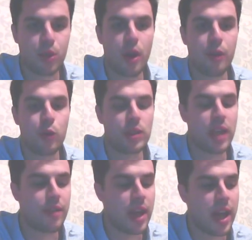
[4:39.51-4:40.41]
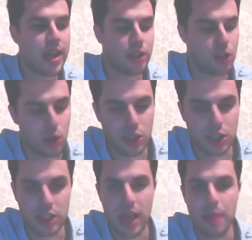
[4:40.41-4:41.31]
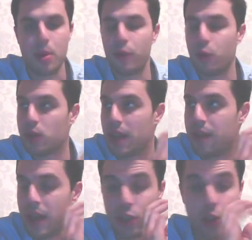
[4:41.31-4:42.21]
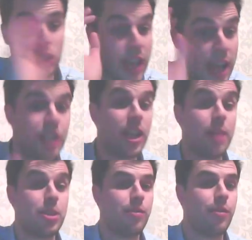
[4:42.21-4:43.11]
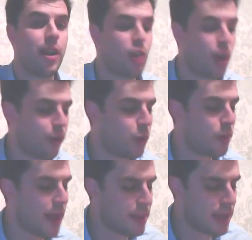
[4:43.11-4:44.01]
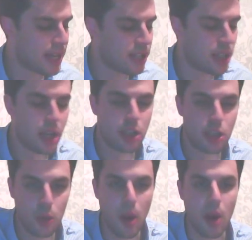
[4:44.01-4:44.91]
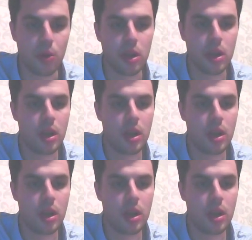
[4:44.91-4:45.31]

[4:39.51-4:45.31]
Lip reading: I thought David Haye has lost a step. I thought David Haye has lost 10 steps, in fact. I thought maybe he's too old.